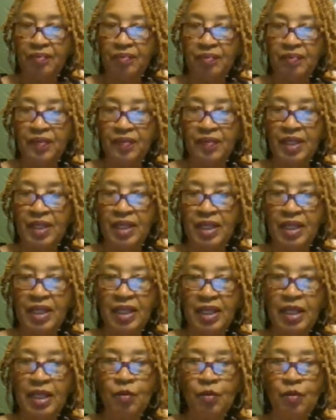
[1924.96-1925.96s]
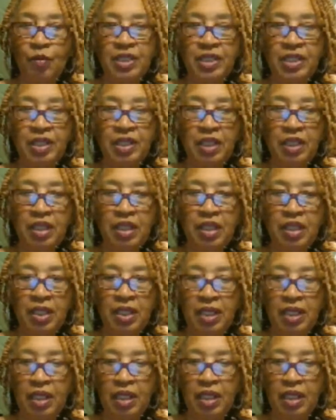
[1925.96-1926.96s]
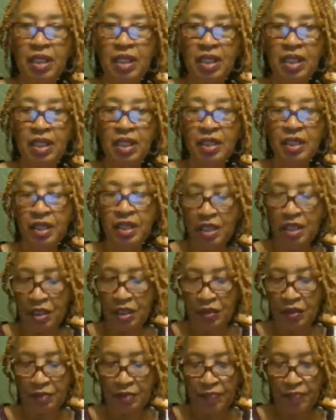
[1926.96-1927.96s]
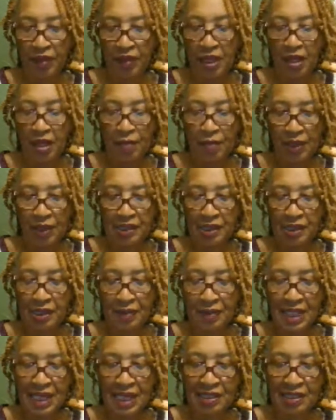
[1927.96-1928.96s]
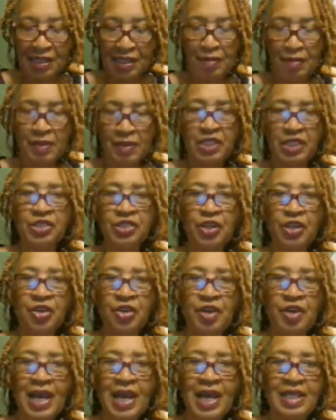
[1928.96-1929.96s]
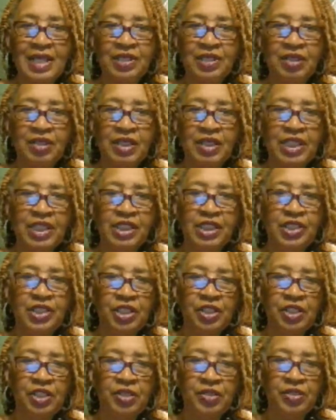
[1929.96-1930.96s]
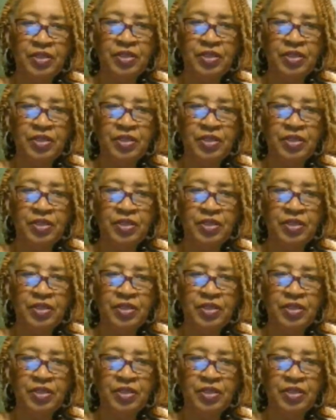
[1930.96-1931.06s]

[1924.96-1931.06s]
It was good, you know. But sometimes some of the storylines of these shows, like